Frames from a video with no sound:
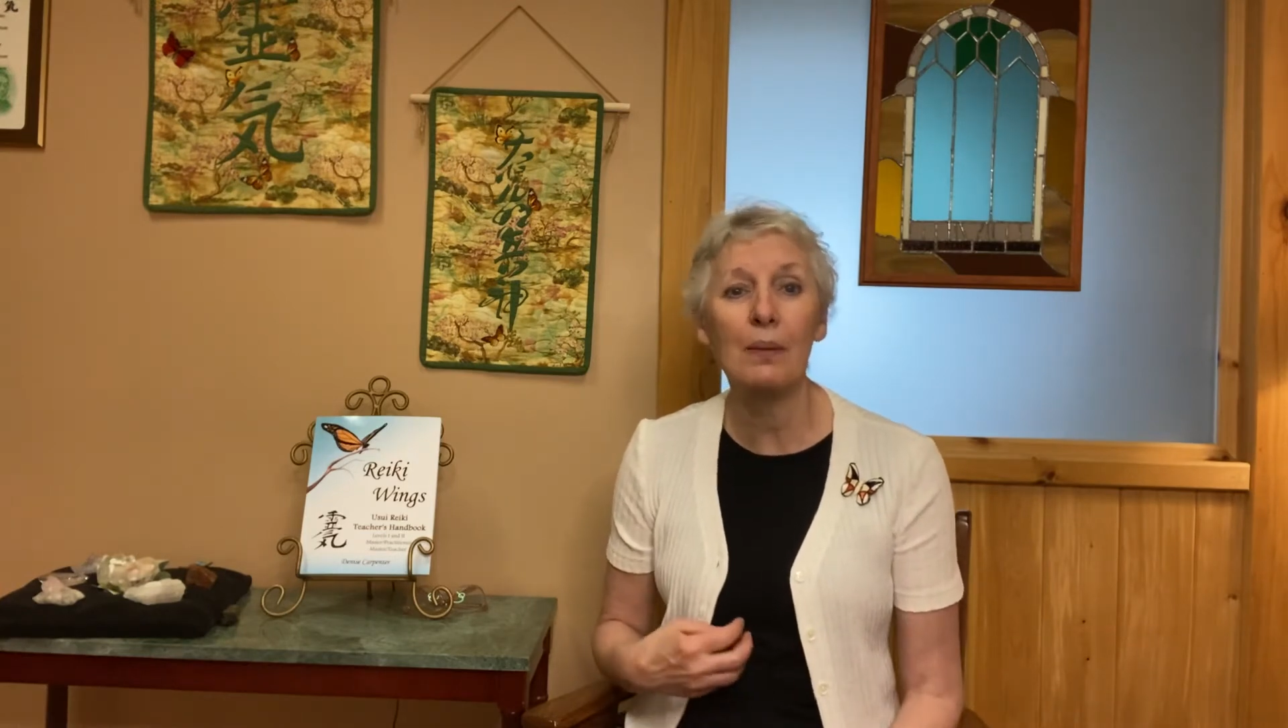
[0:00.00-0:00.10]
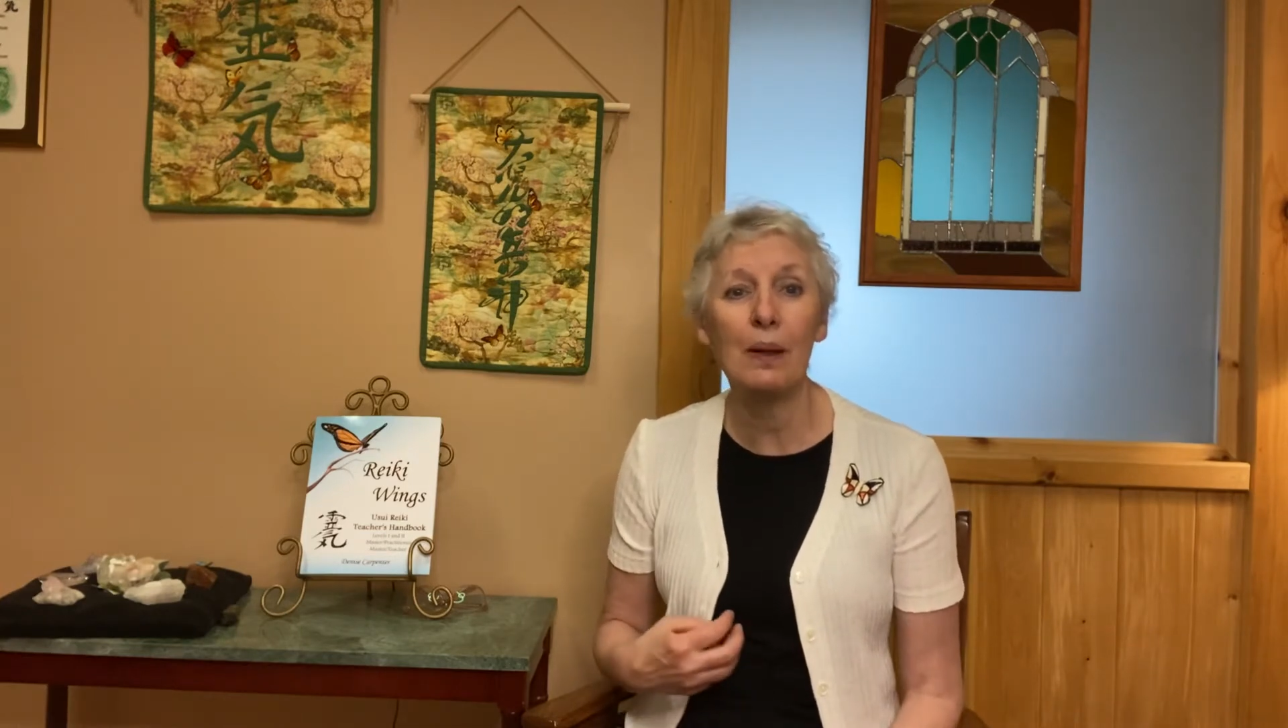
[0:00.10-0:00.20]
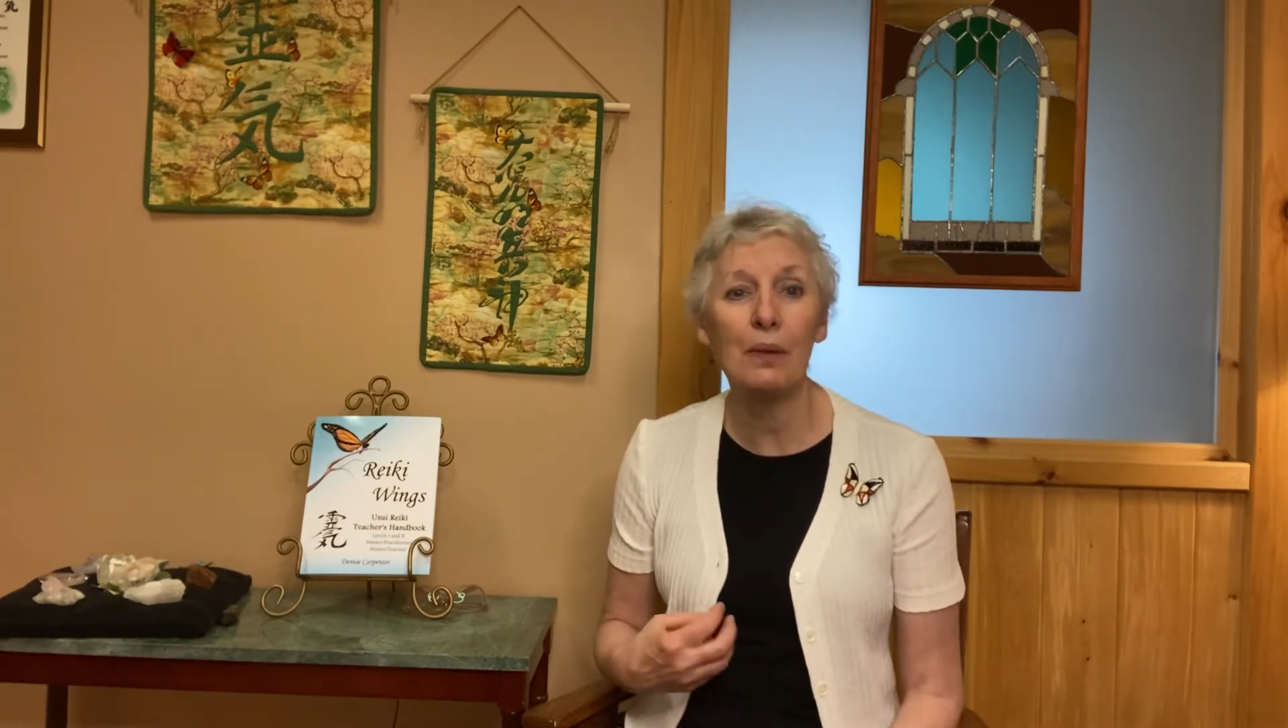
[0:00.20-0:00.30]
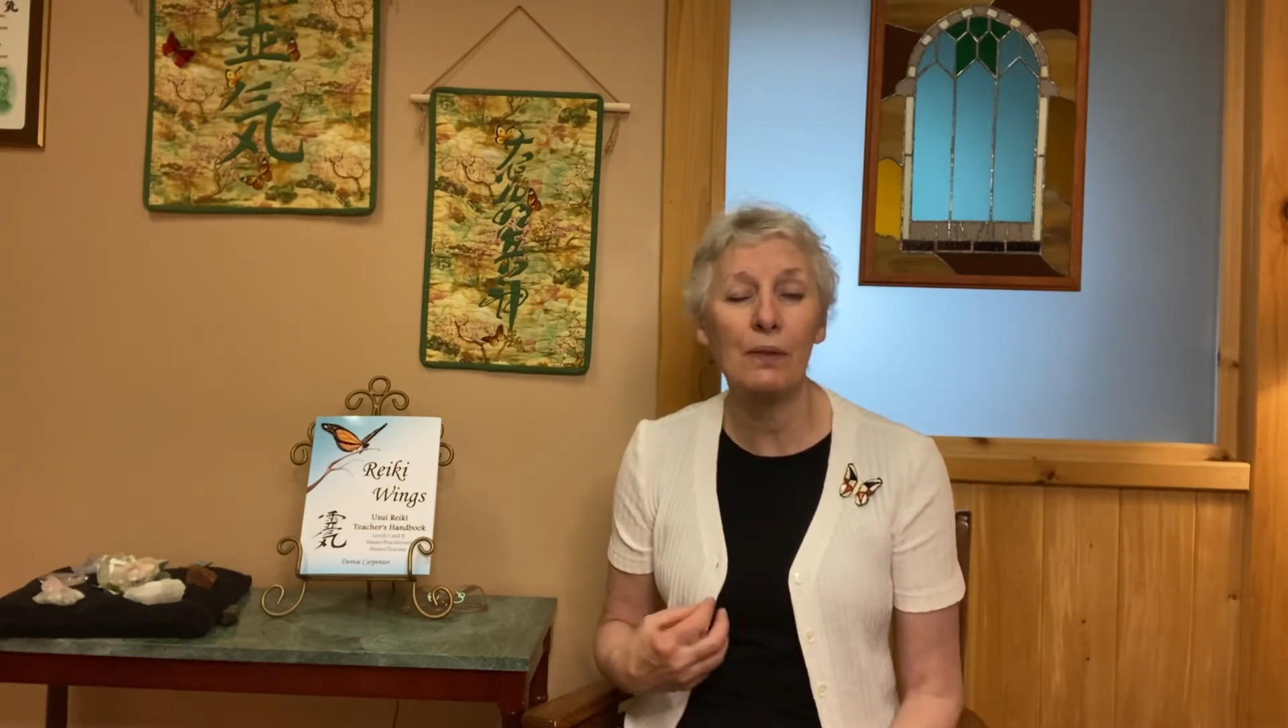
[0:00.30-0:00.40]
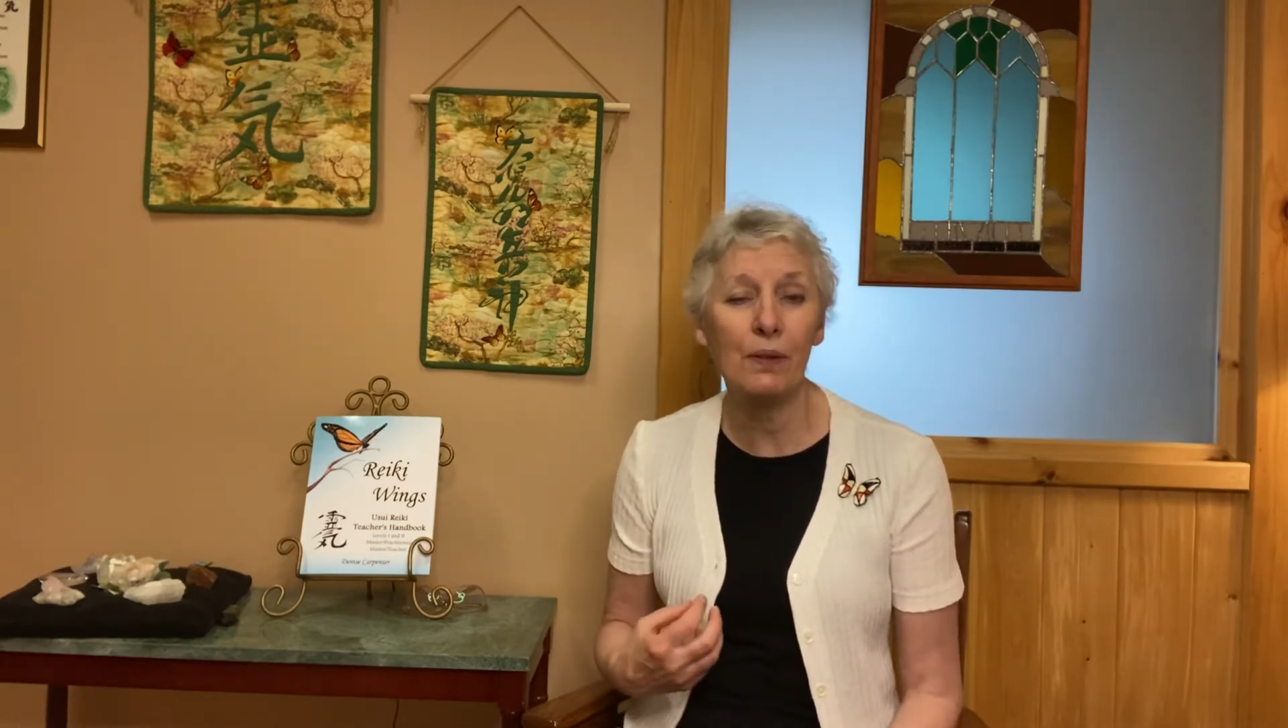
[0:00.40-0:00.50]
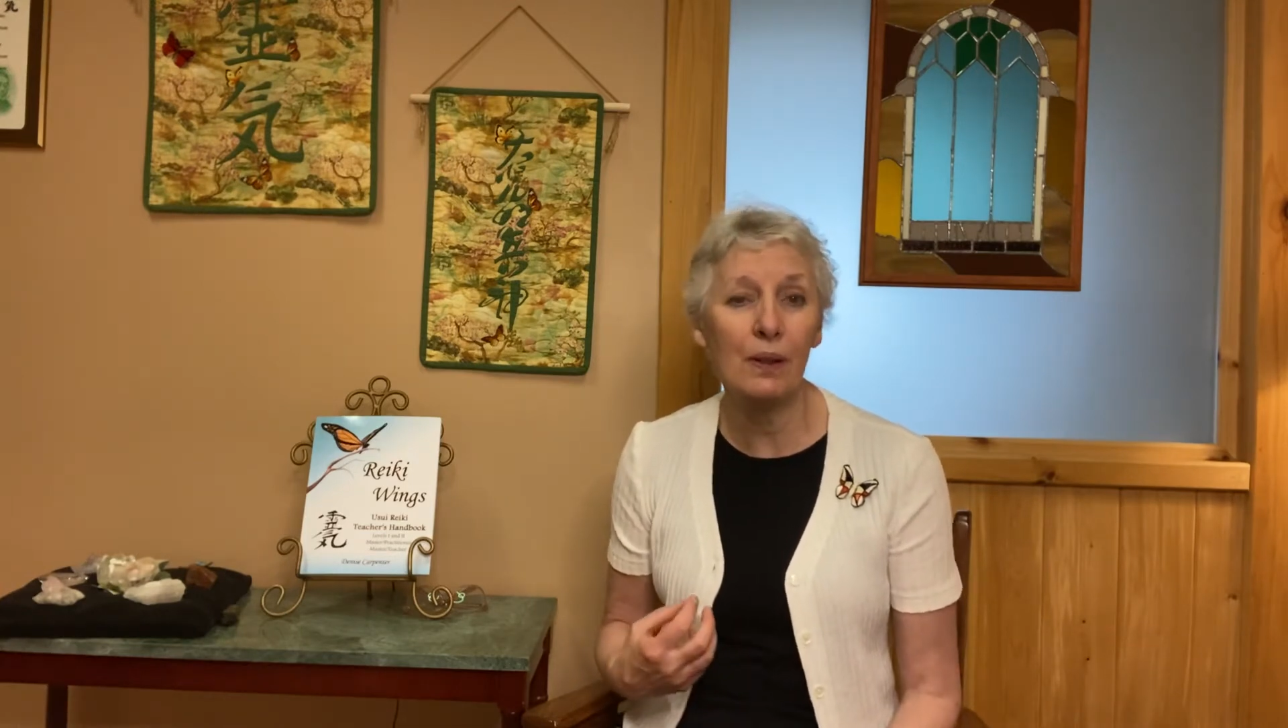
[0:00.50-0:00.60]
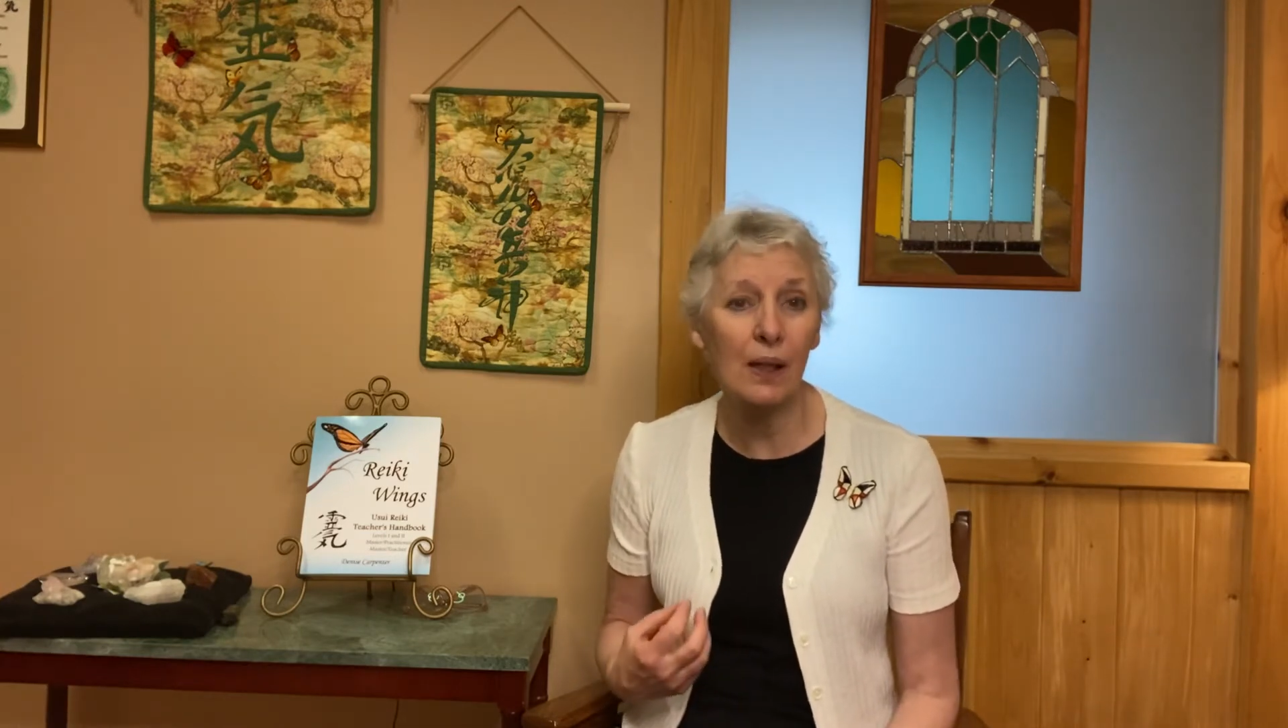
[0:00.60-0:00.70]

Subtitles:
I would feel